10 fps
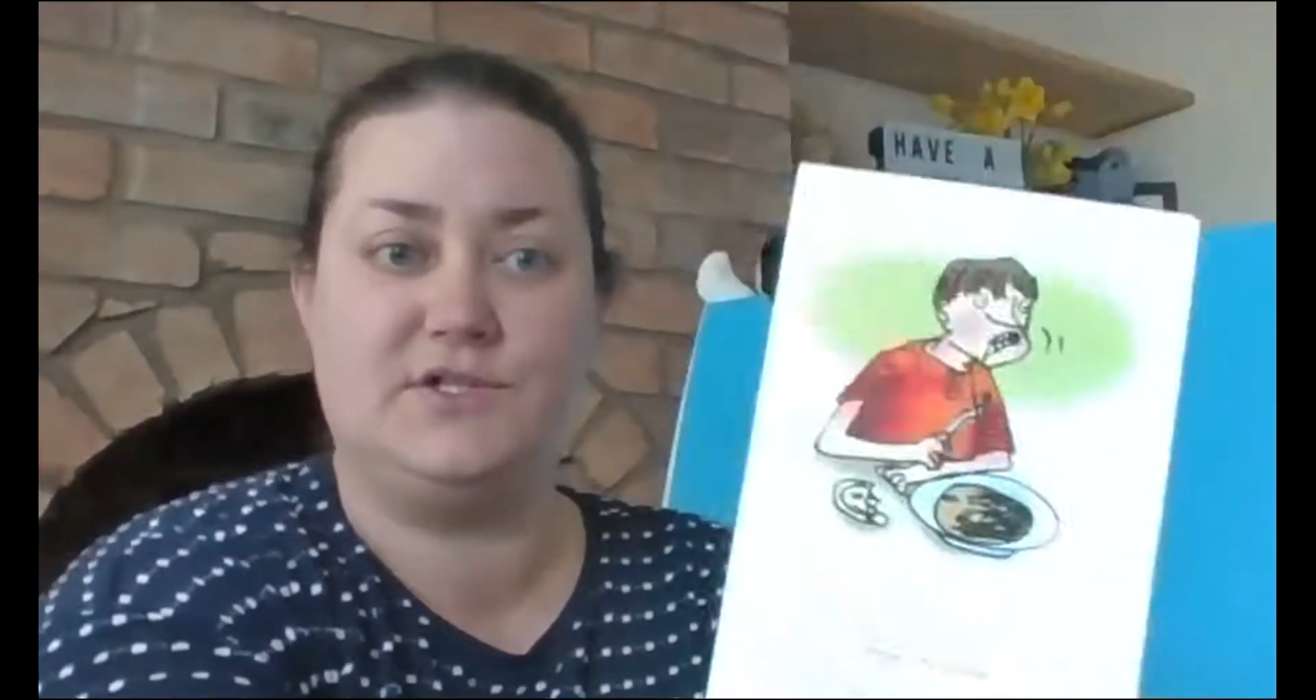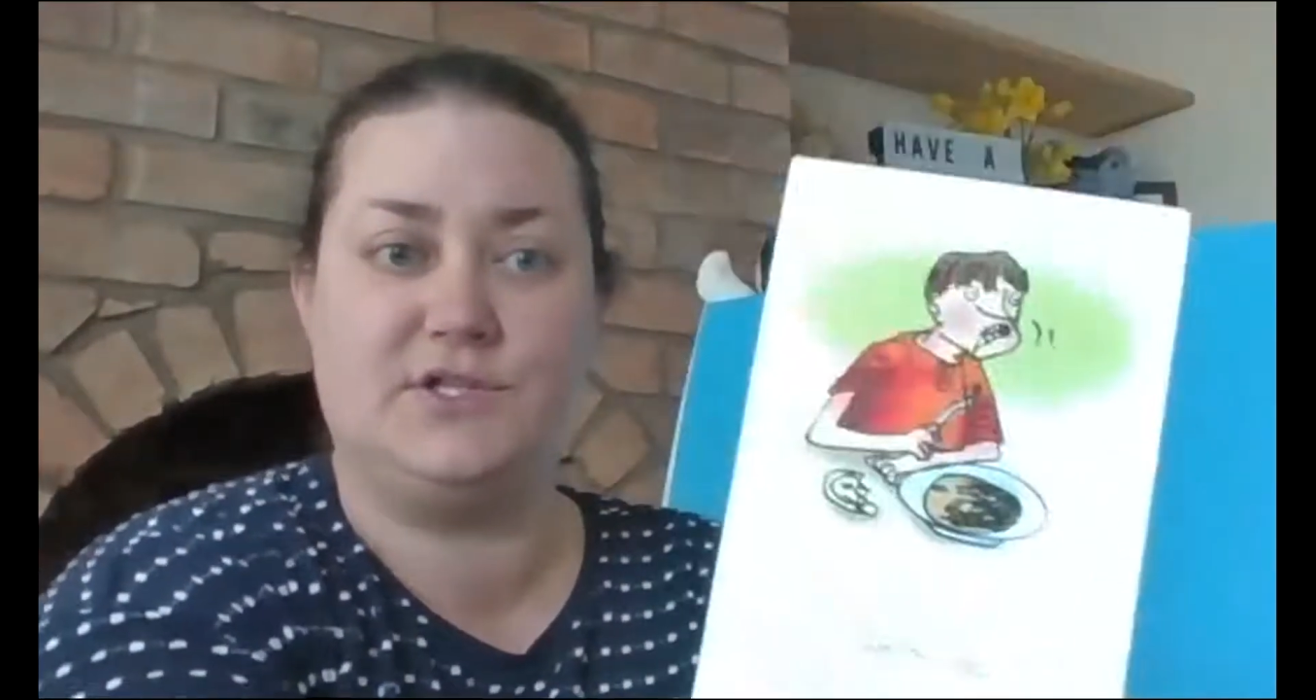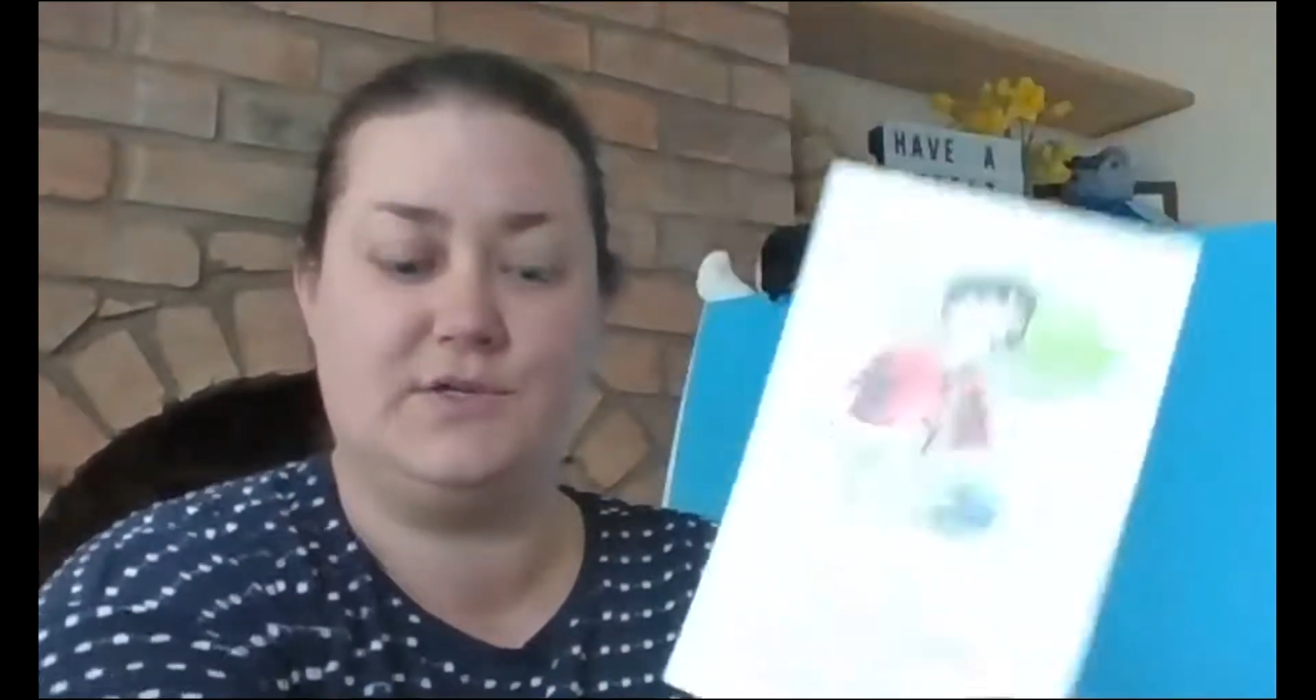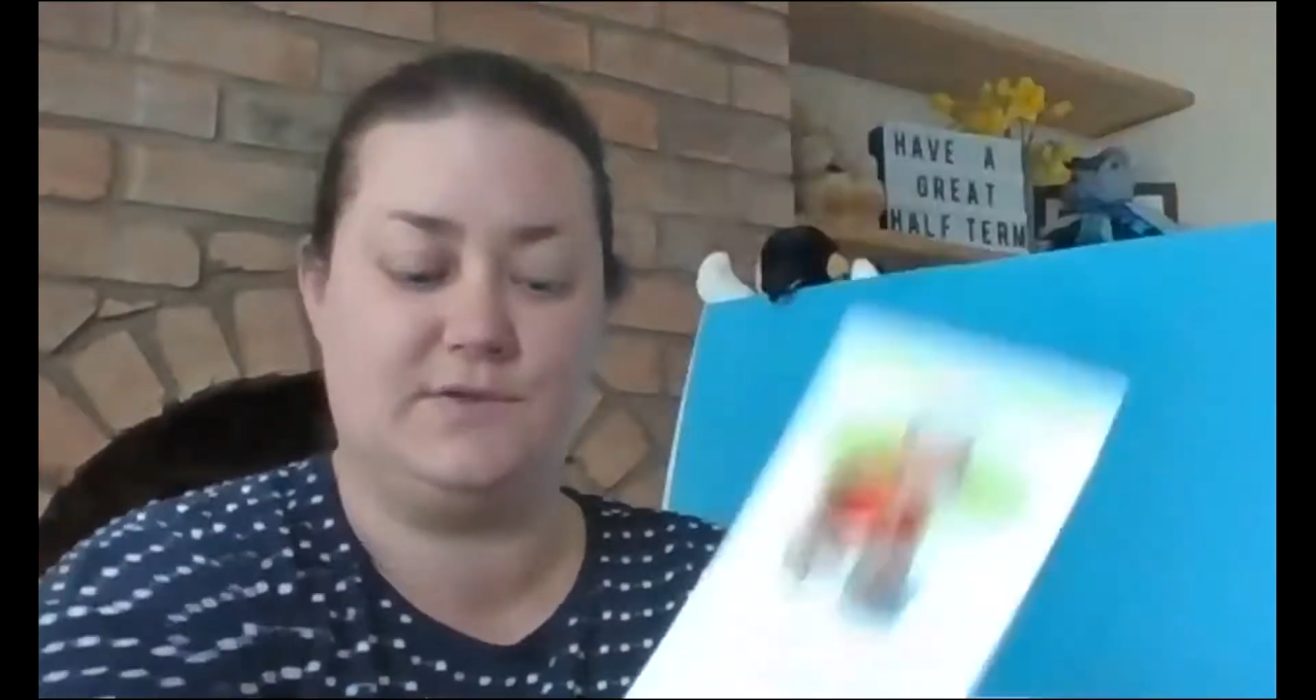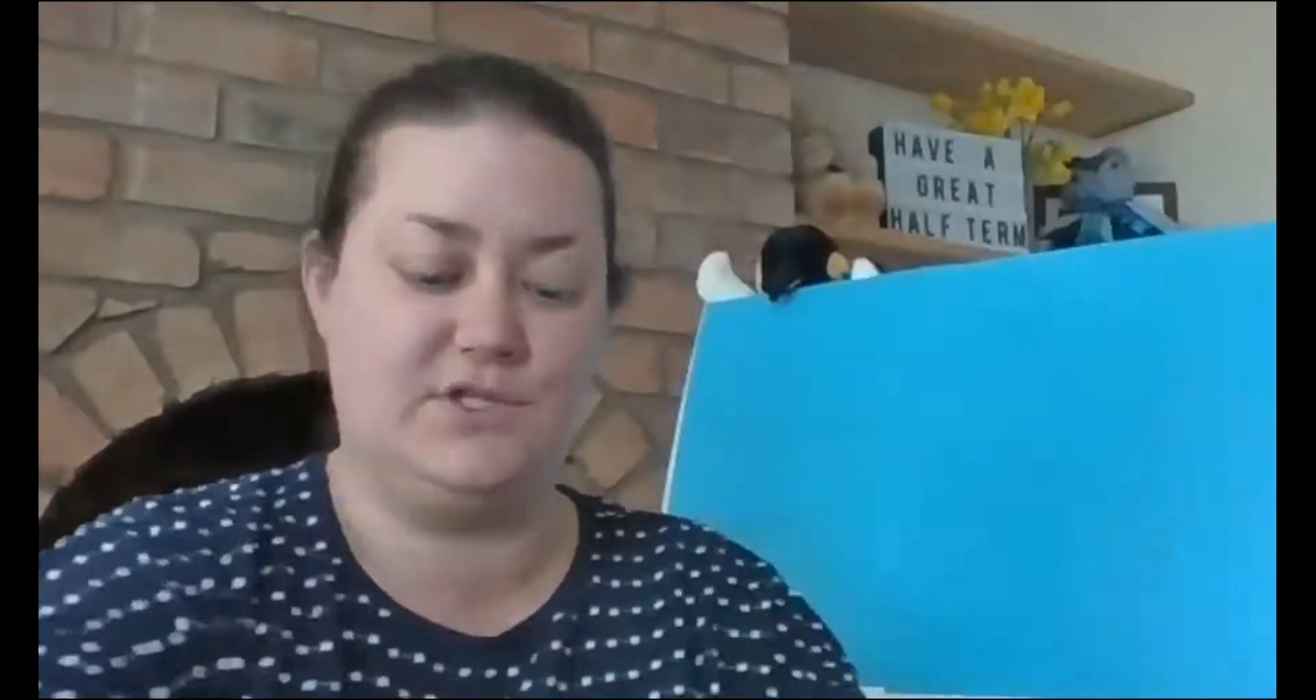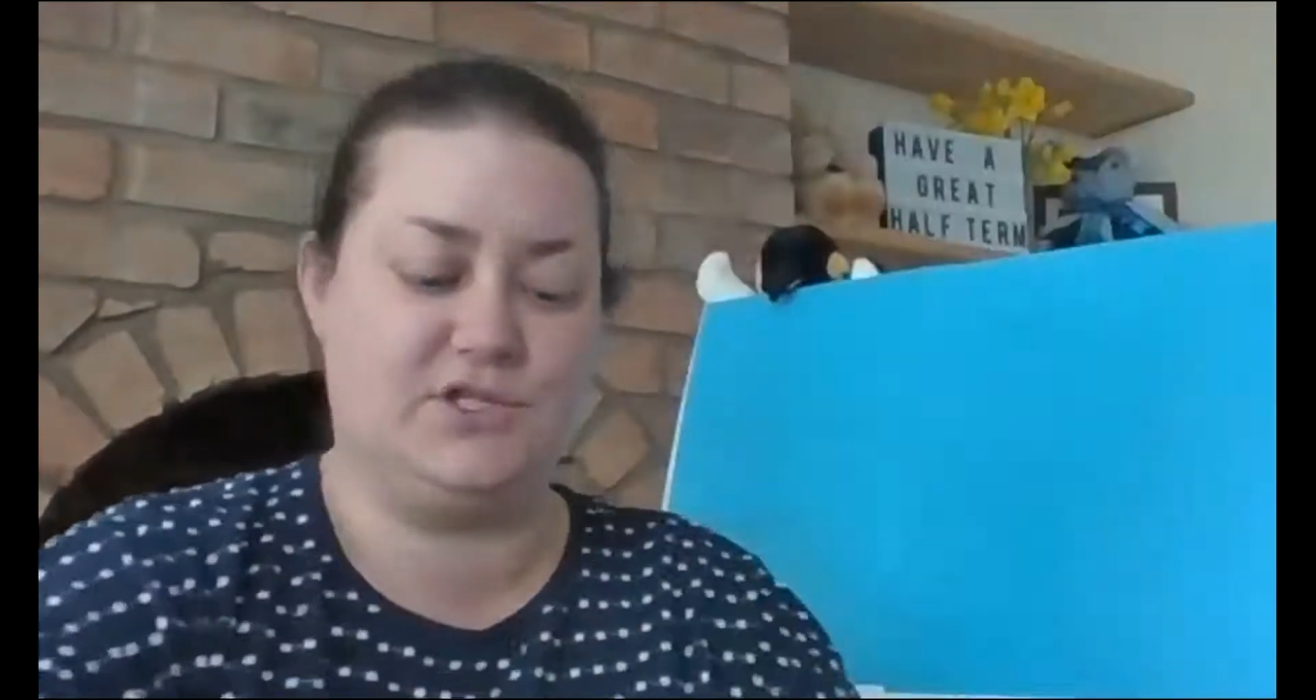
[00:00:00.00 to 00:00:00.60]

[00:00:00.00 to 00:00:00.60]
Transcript: Chew the